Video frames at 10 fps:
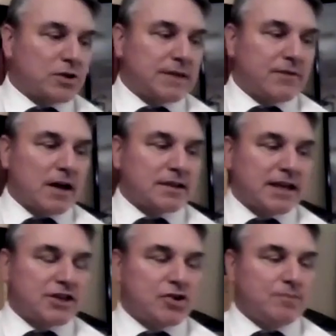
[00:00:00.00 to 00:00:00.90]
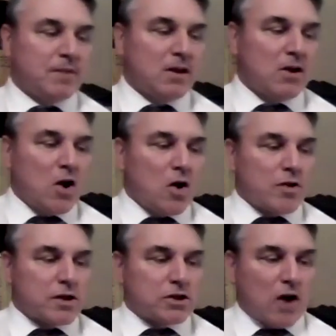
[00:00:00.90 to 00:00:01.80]
civilization
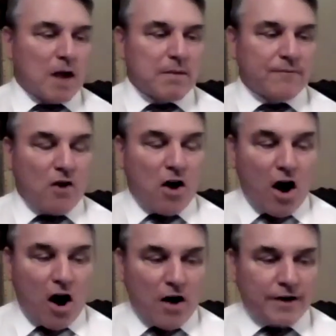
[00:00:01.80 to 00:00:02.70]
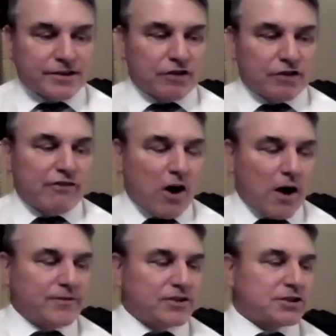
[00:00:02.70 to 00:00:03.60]
or the time before arts and
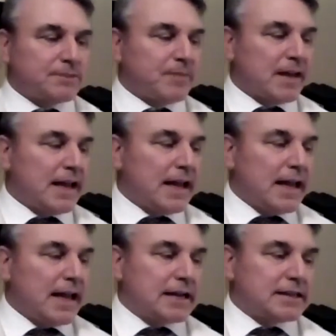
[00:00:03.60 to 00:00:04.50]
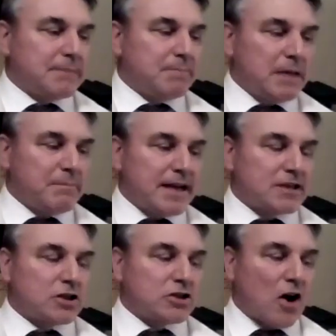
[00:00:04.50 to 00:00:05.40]
crafts. It simply
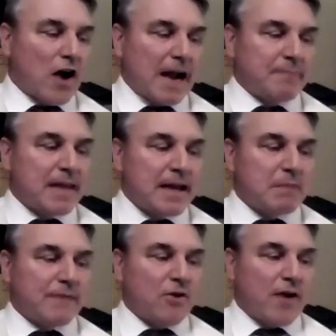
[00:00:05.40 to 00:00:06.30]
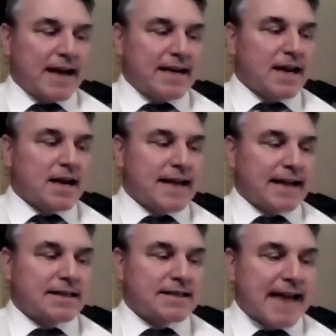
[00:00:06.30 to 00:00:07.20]
means the time before any
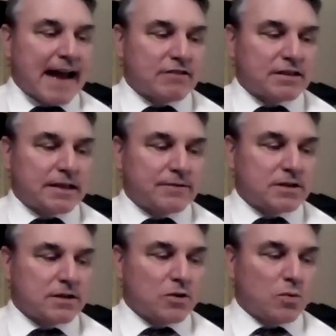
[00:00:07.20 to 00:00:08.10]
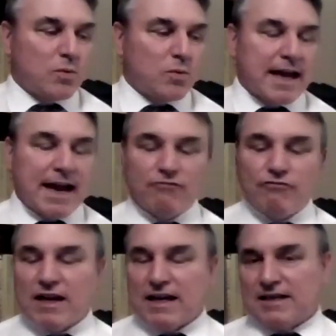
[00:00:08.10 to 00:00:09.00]
connected narratives that we can
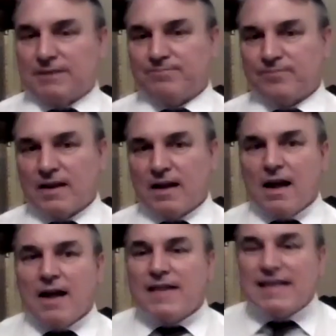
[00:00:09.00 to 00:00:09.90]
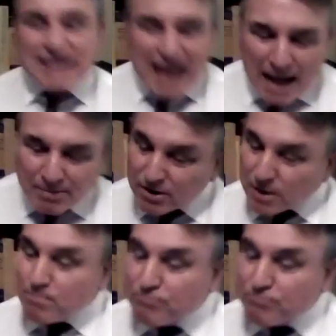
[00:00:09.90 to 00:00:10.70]
read. This is absolutely